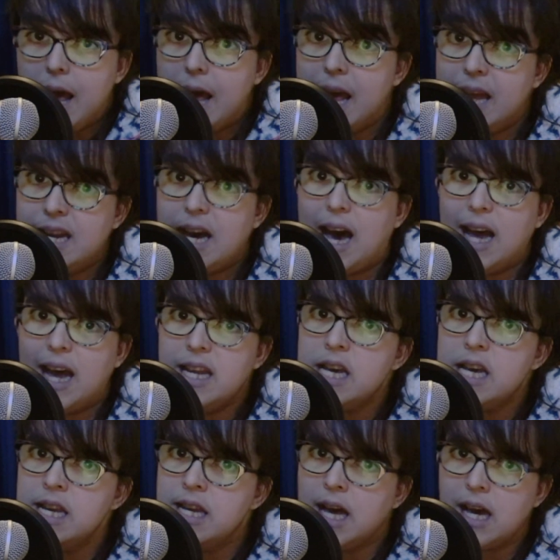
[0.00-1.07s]
And I
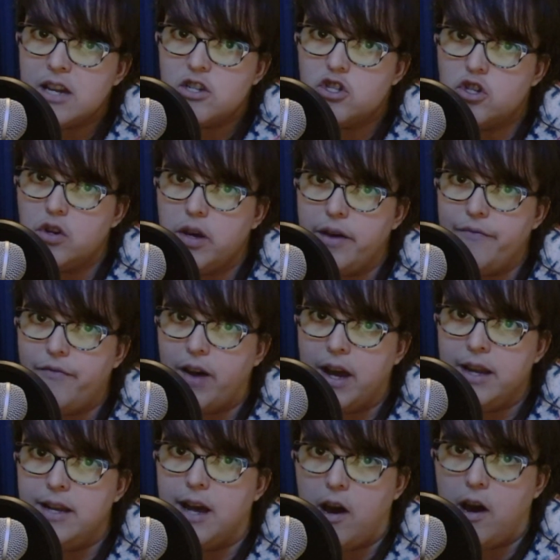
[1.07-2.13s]
didn't actually
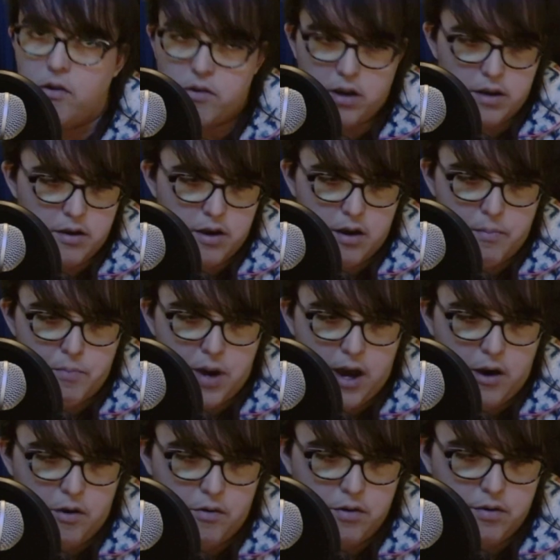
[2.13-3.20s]
find out
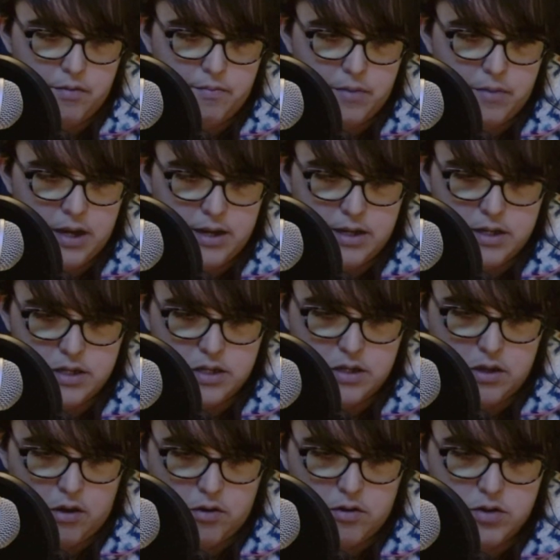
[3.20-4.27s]
about my
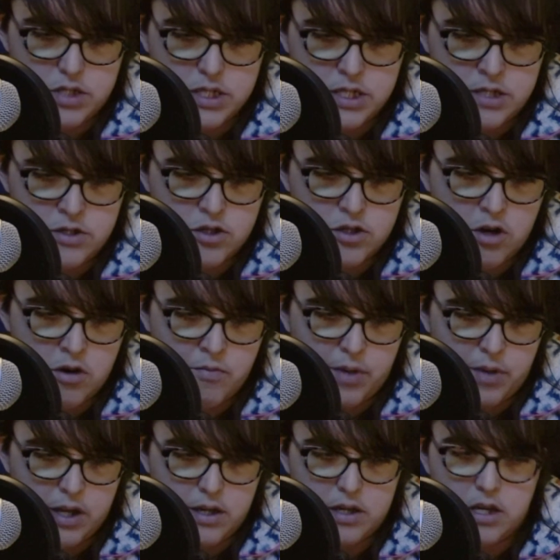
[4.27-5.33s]
Sotos syndrome
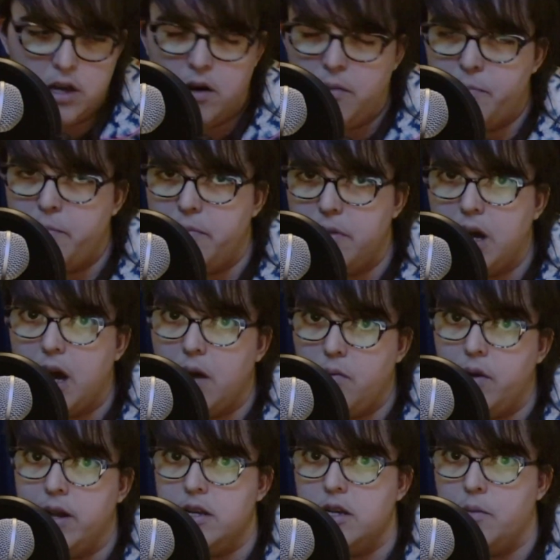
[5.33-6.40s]
until I
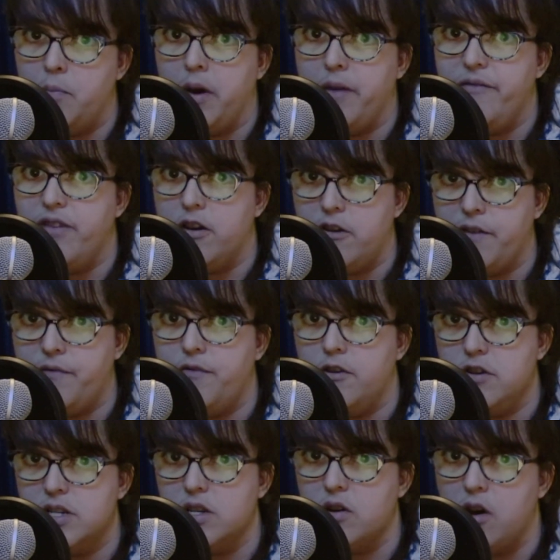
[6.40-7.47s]
went to my very
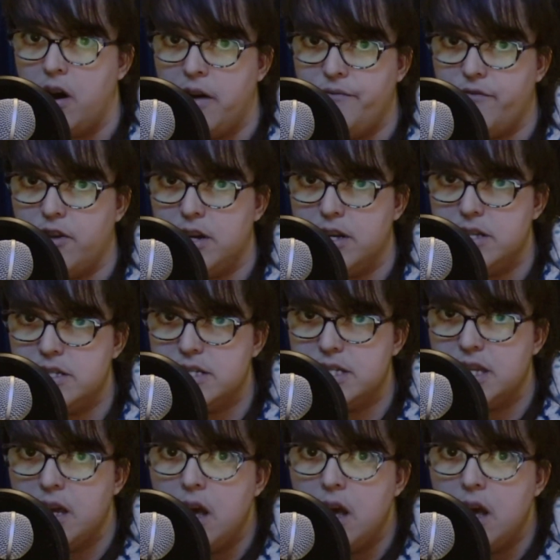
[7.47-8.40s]
first conference,